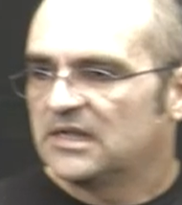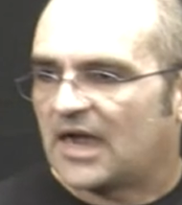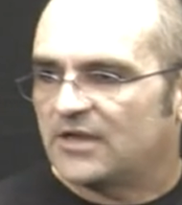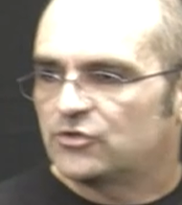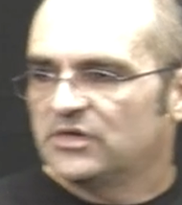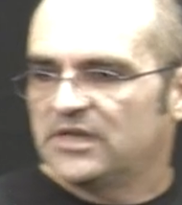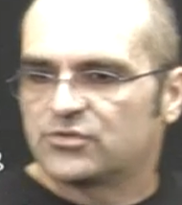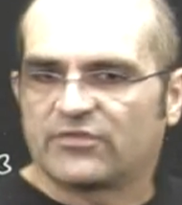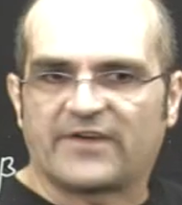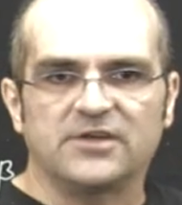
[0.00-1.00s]
I don't need
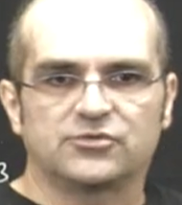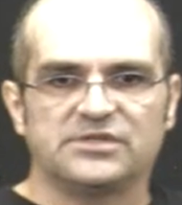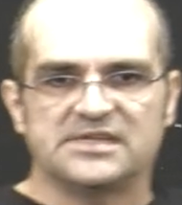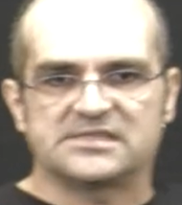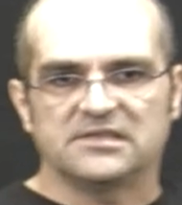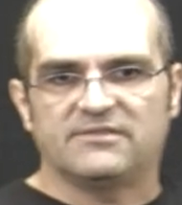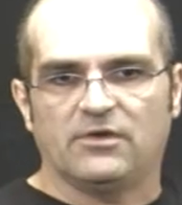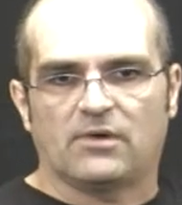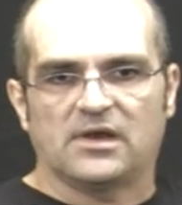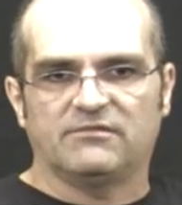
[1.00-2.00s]
to find 2 distinct
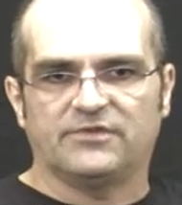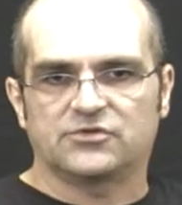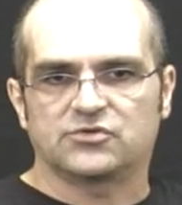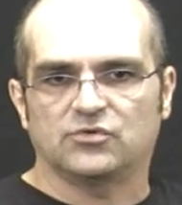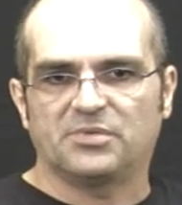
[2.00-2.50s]
V1 and V2,